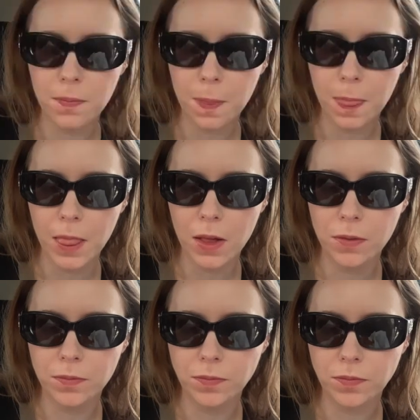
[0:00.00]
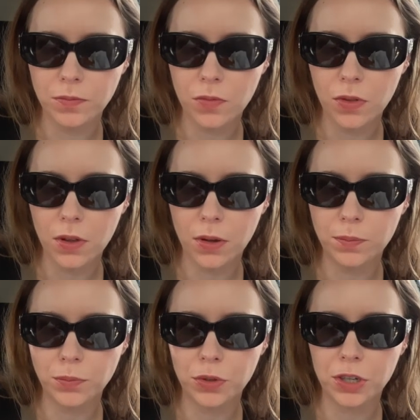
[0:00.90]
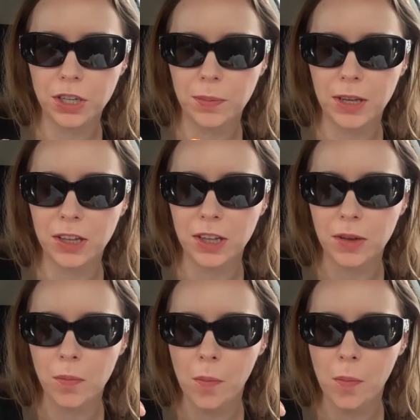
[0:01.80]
How spicy is it? Pretty spicy.